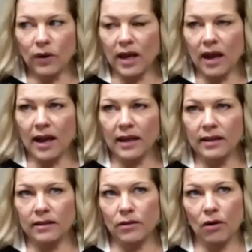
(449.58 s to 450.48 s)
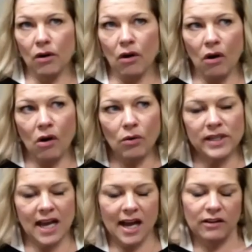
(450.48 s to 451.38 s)
I
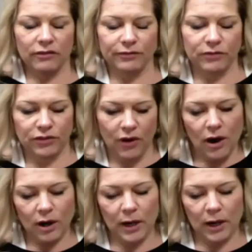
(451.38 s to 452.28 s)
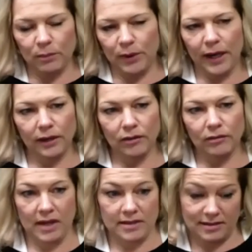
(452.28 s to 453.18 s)
always kind of thought about it, but
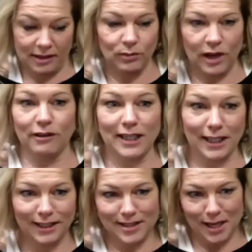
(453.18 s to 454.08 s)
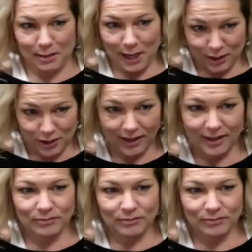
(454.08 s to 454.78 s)
as a single mother, I needed a steady paycheck.